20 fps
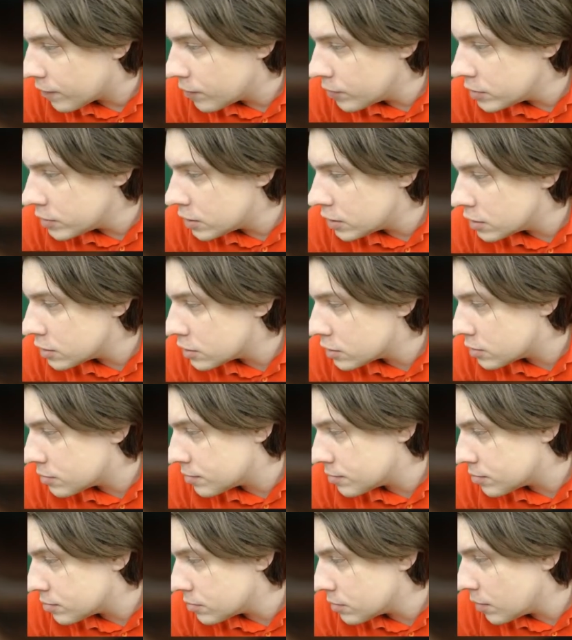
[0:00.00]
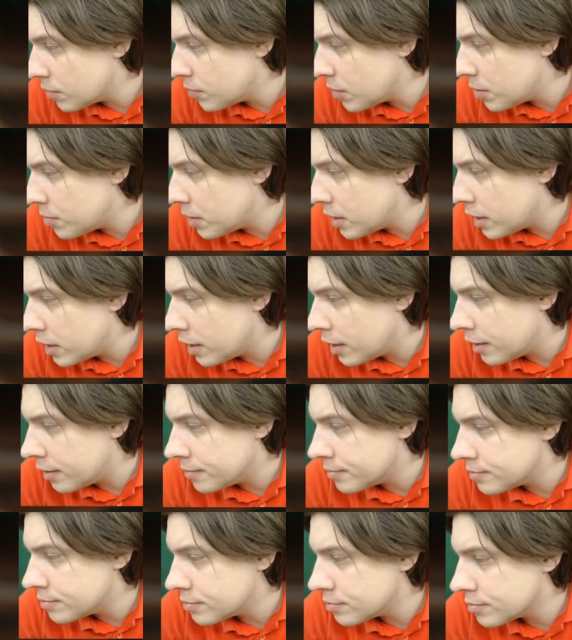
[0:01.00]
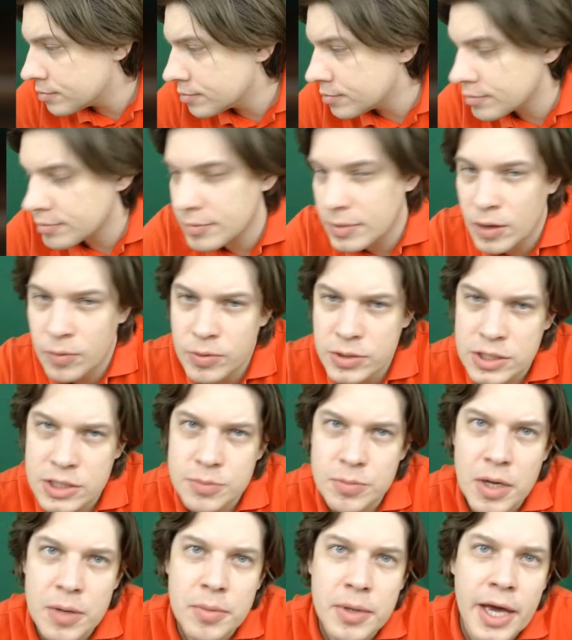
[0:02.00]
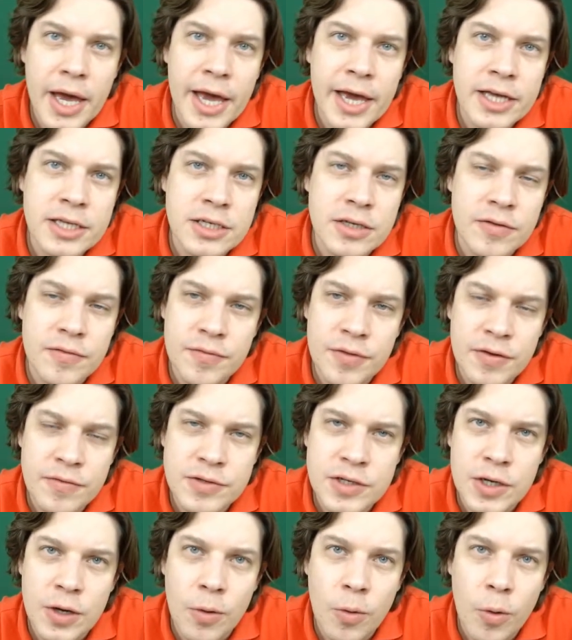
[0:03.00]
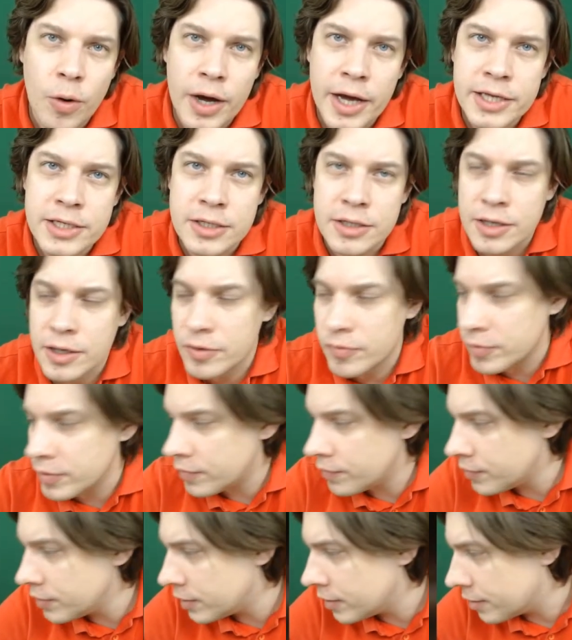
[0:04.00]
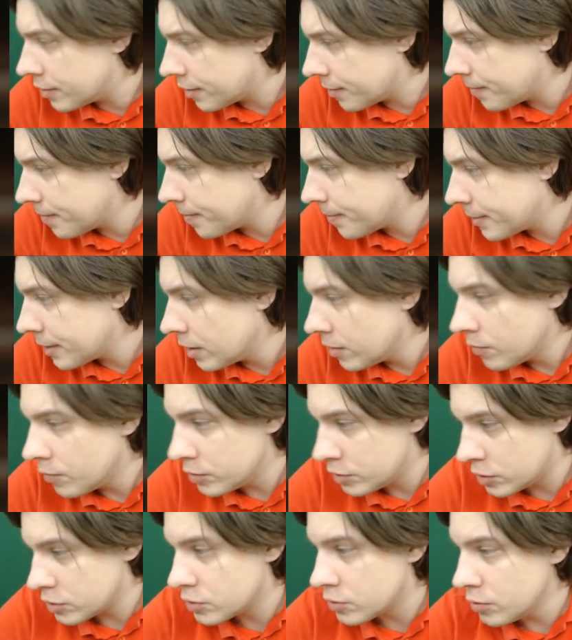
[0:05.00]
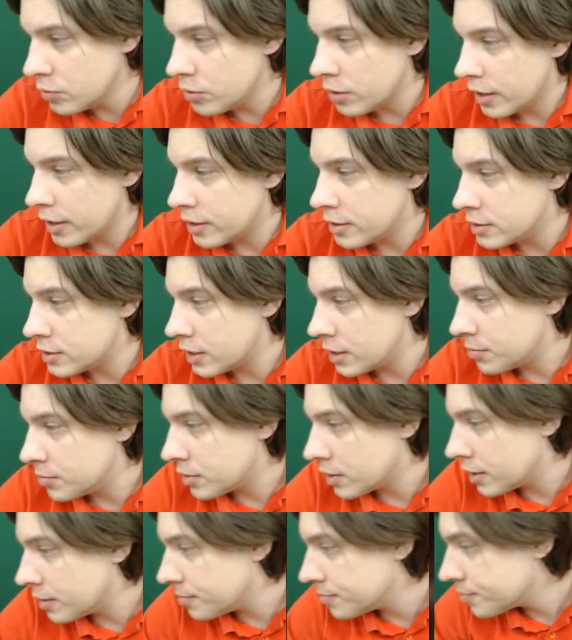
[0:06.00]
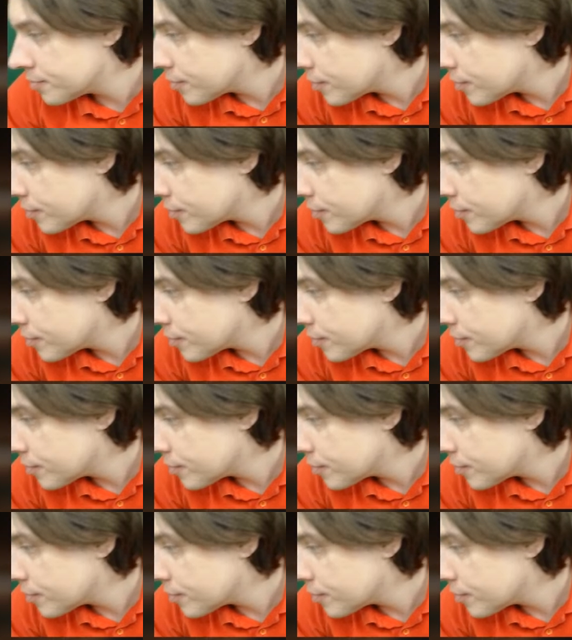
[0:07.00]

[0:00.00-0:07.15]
which is maybe 1850 or 1800 FIDE, which is good at the same time.